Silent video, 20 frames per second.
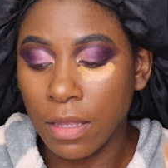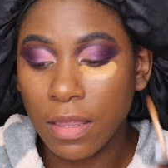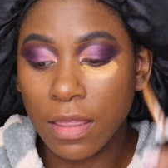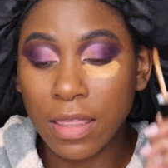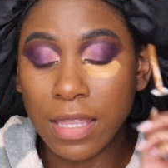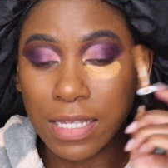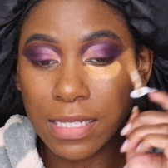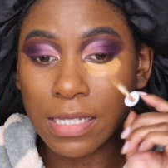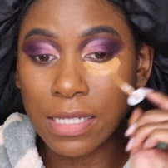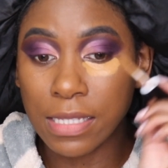
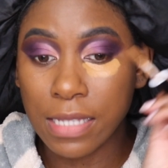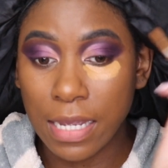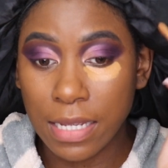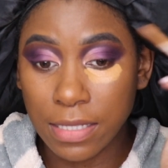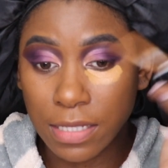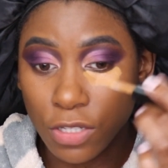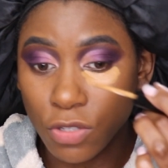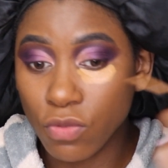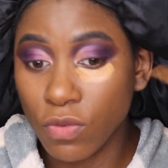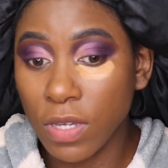This is nice
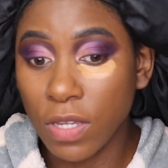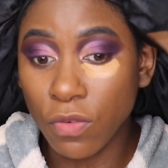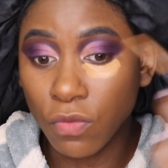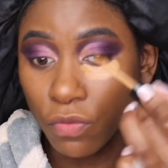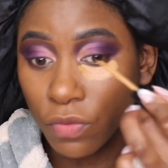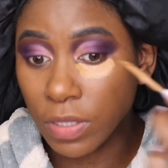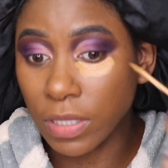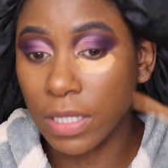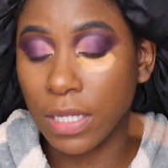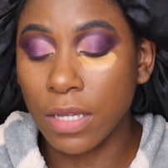because you can
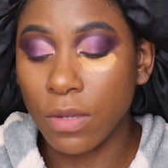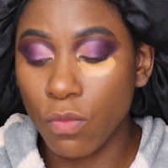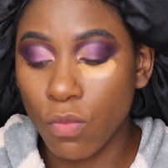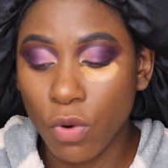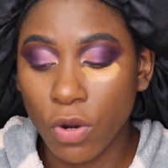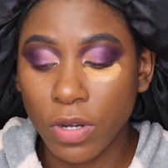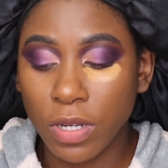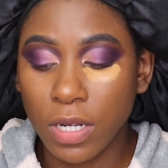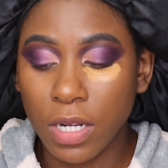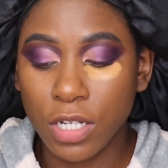really
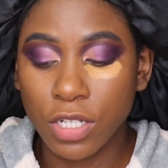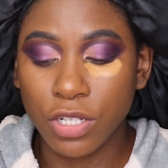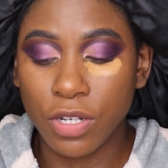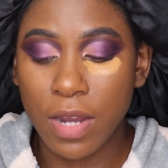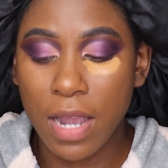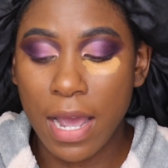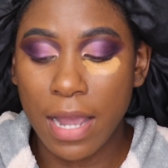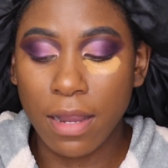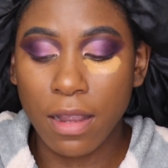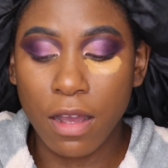work it under
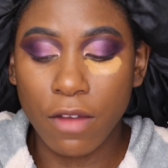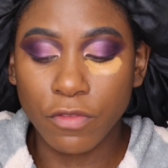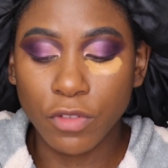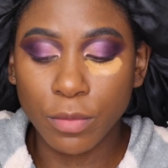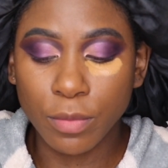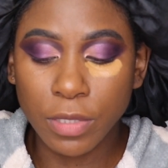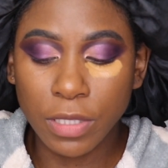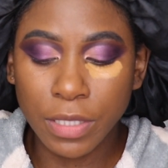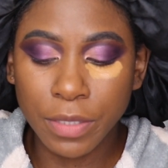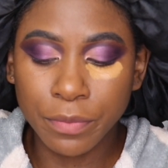your eye
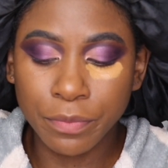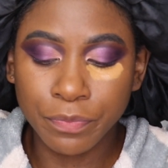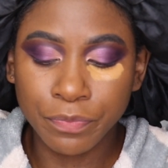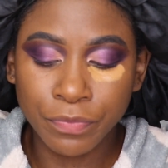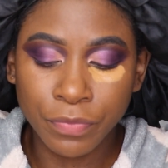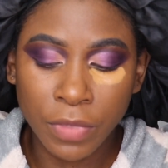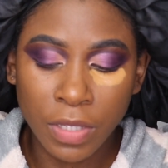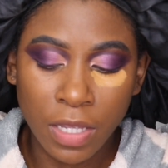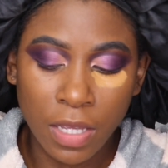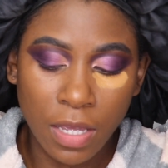comfortably.
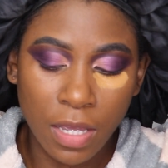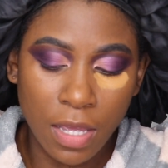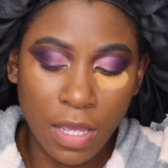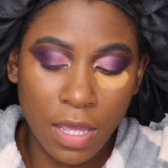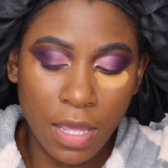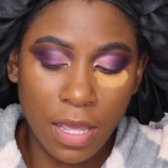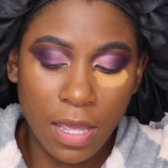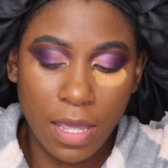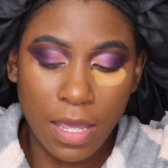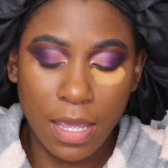
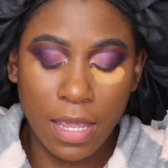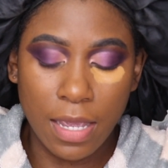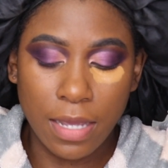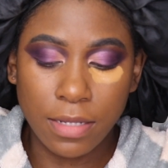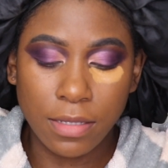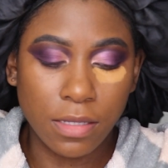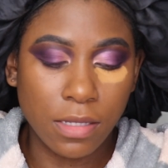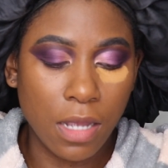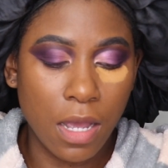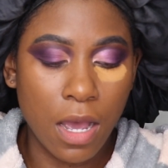
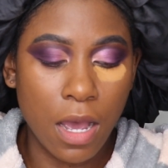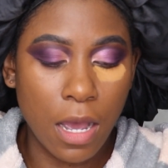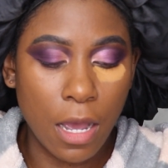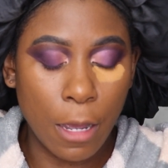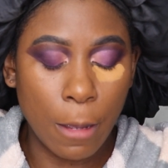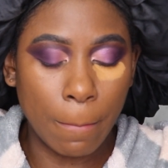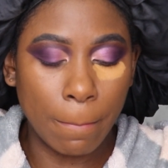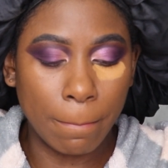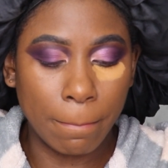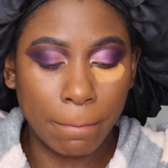And
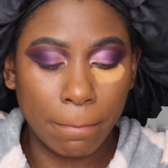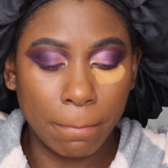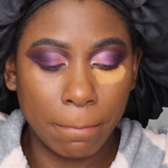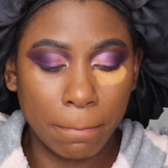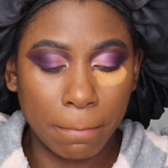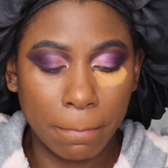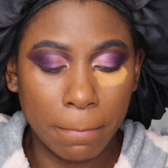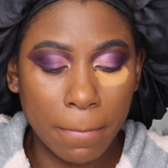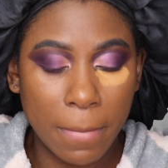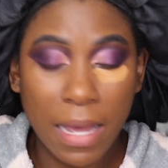
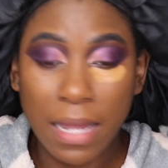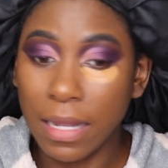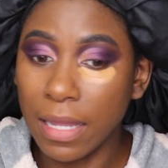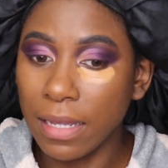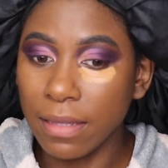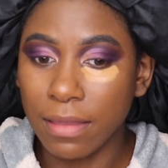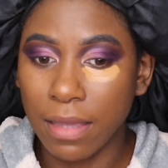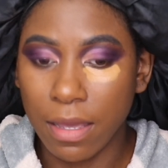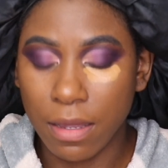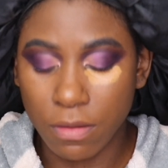I
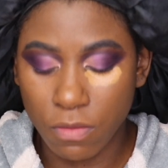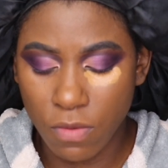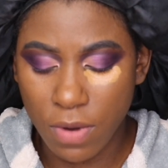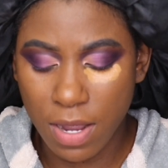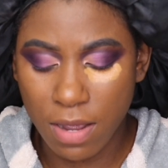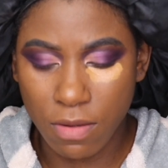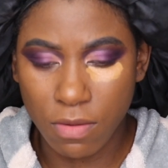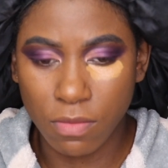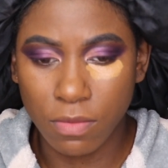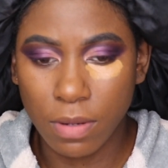like that. Wow.
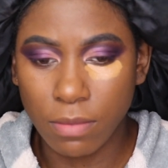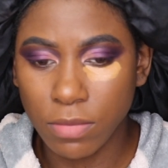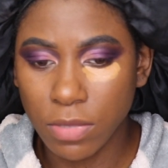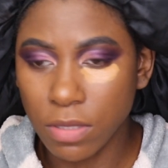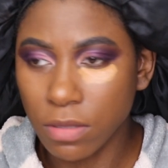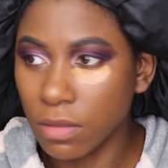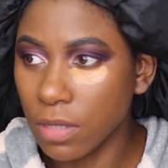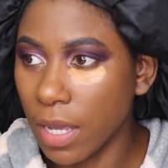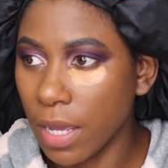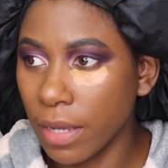
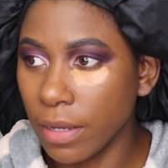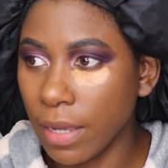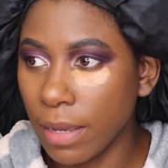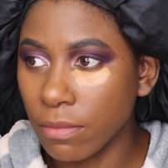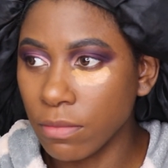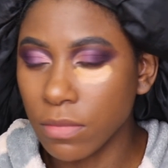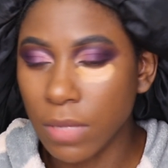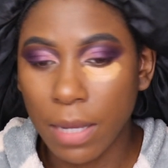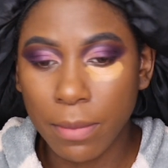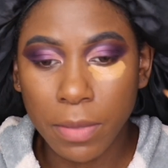
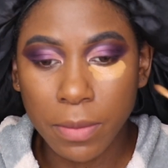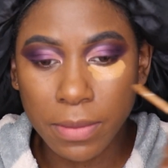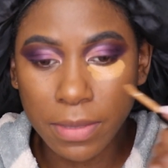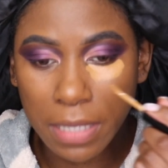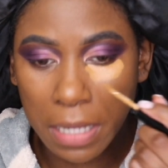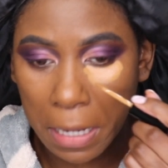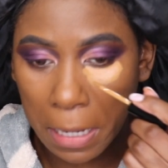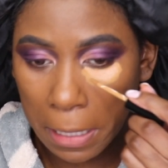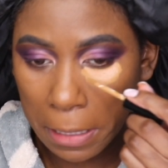I'm upset.